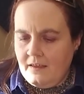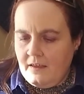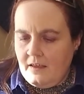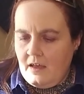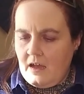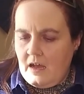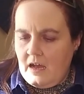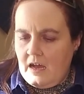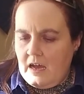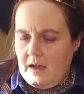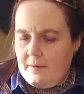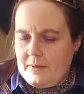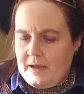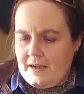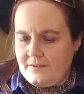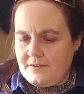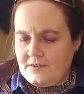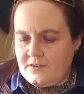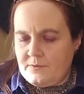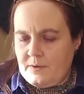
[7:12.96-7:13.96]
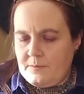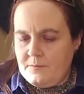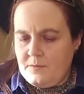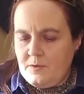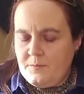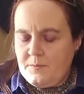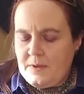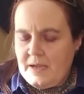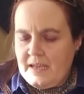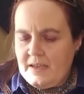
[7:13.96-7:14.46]
How does one
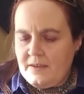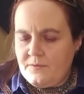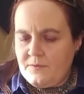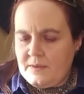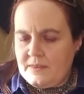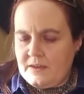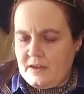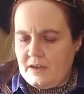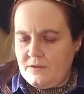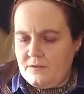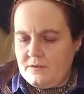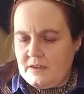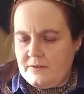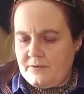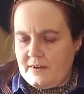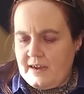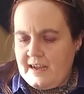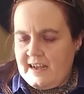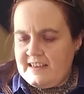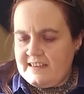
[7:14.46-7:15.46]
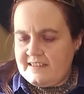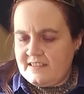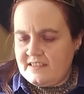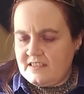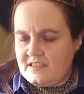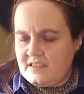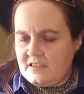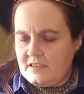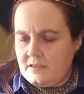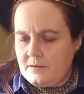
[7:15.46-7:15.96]
moonbathe? We thought you'd never
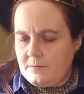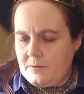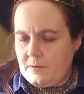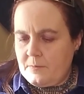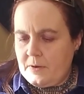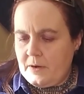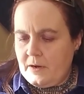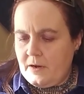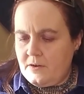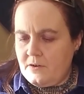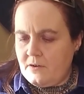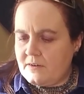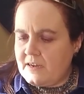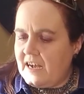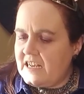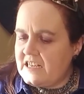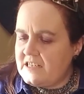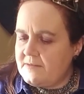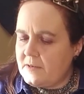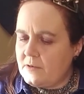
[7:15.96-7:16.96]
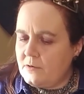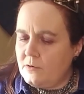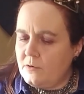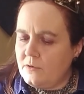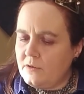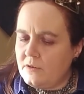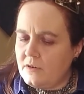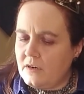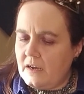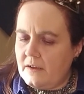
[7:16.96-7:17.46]
ask. Prepare your cosmic
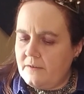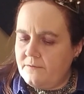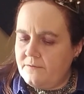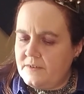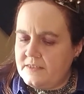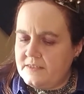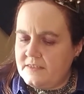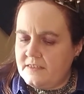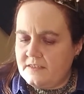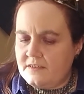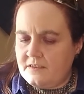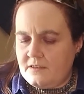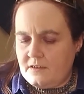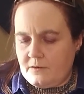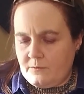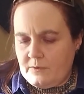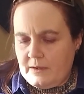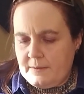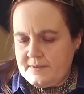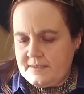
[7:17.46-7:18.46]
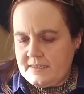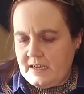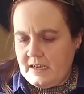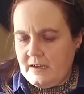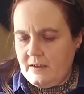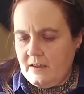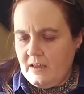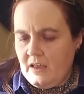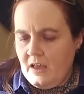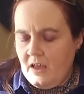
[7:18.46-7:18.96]
cooler and visit their
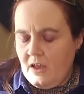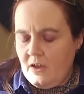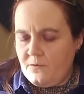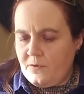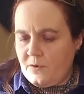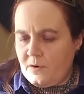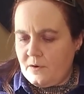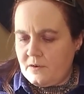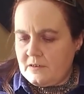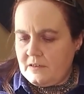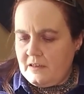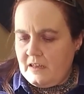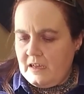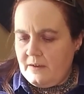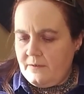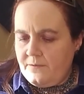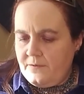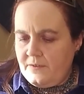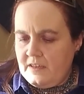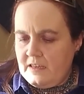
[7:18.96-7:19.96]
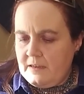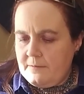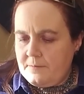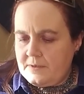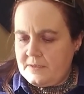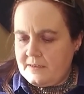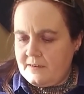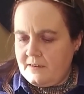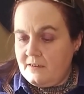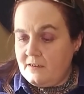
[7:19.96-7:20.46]
website for a delightfully
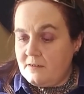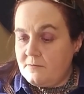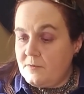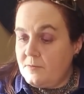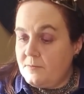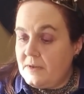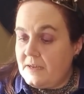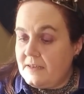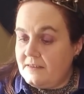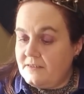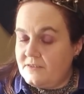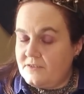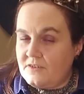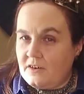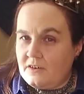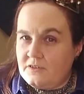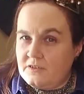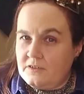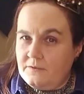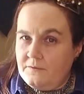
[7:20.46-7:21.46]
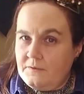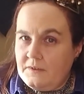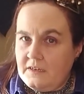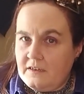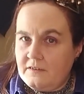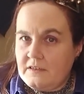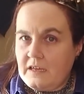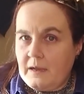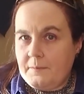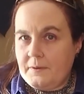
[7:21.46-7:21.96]
particular moonbathing instructional
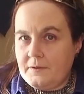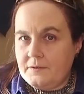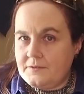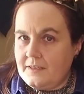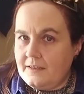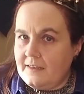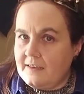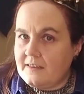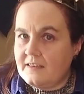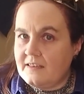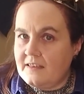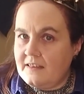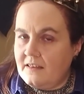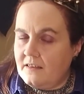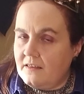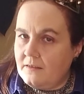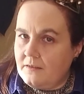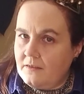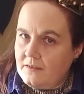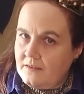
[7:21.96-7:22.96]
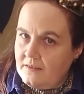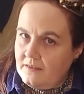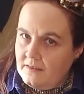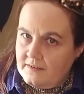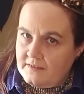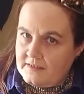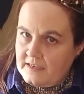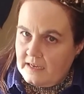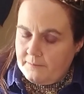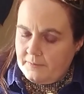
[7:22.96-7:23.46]
video. And I'll post a link to the
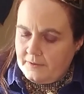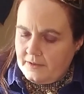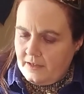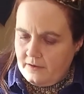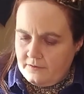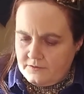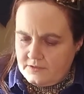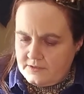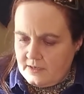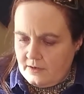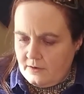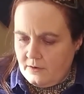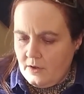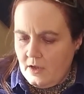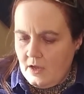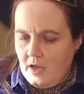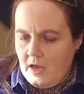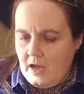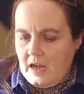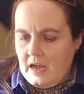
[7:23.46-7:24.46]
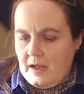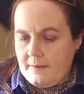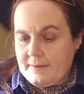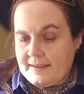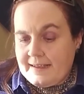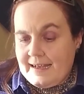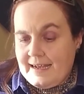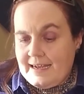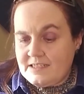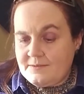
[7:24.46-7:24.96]
site below. So the
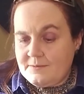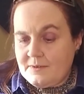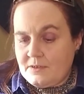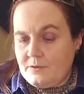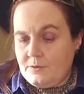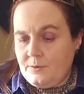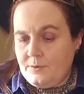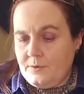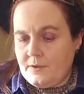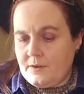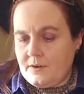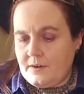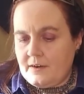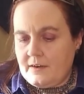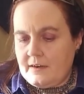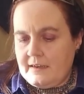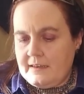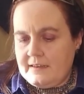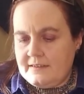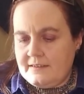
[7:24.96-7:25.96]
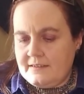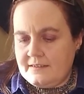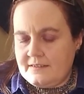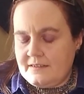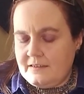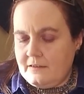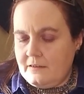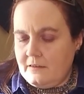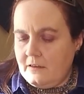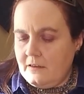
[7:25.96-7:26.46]
cosmic cooler
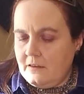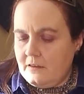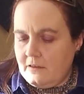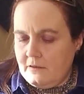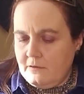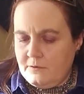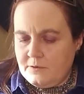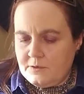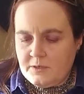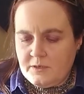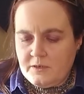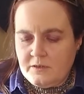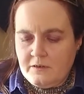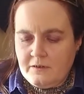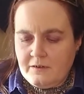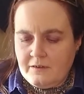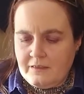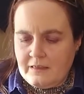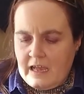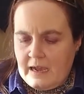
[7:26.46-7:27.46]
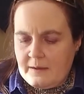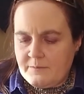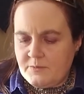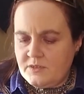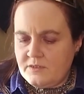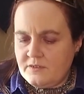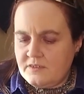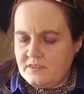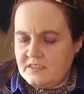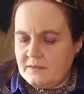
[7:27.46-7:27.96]
is lunar, lime
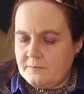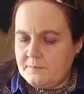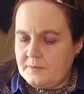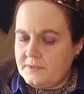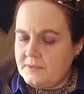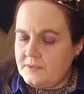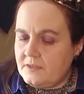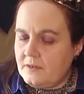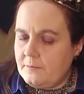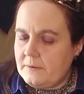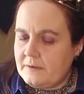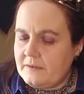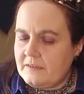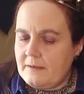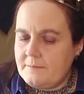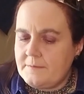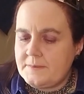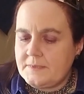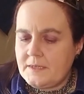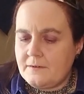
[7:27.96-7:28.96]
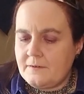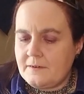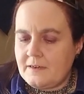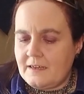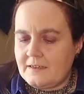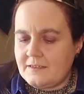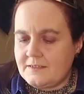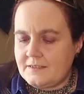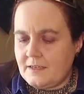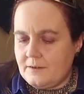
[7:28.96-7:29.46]
juice, simple syrup, and club
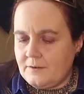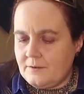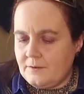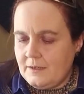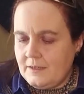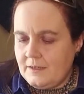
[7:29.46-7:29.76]
soda. So